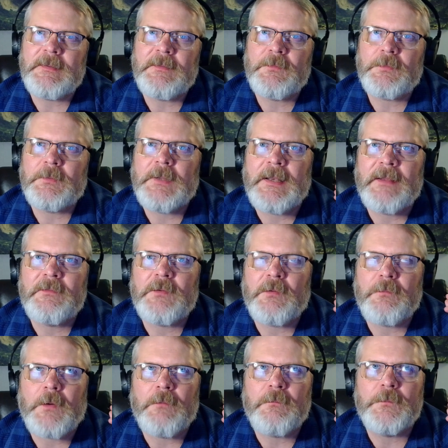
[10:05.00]
through the lens of
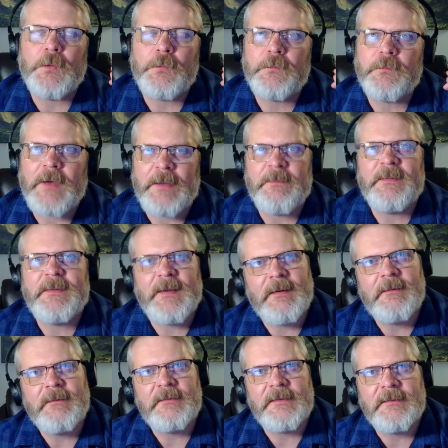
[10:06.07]
those five
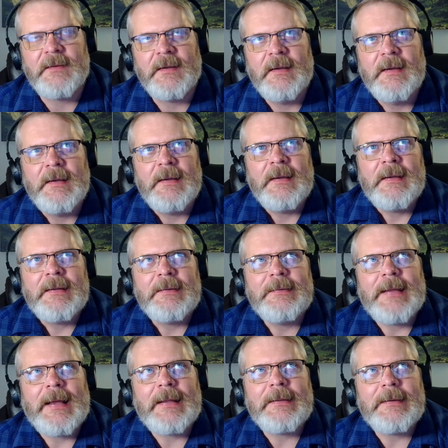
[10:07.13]
senses,
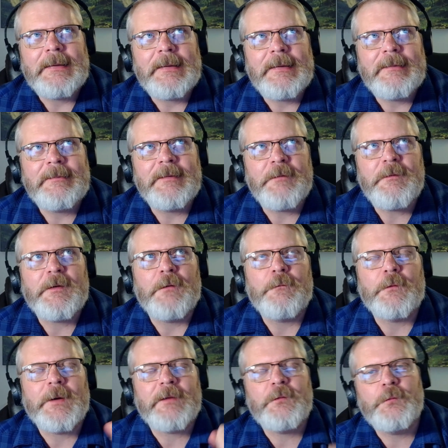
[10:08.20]
that it's difficult
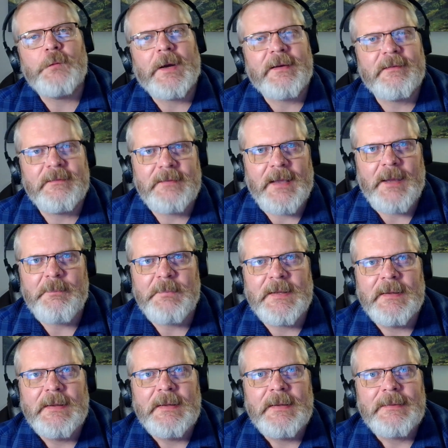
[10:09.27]
for us to accept
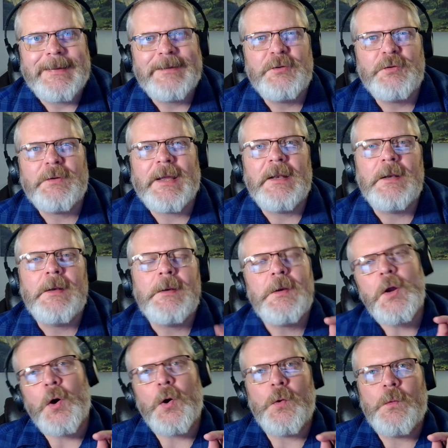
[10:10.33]
that you can
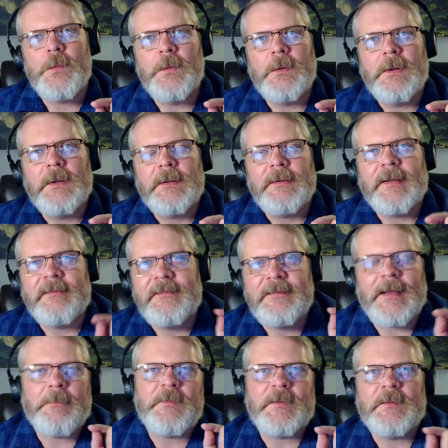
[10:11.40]
know that
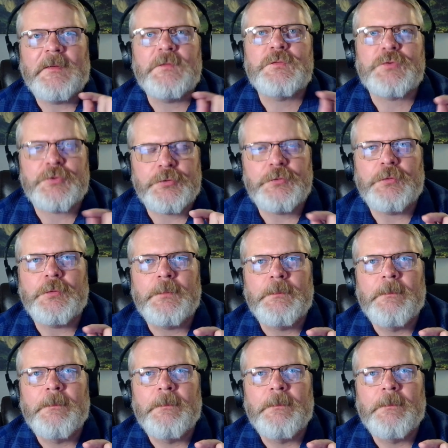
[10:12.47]
something is true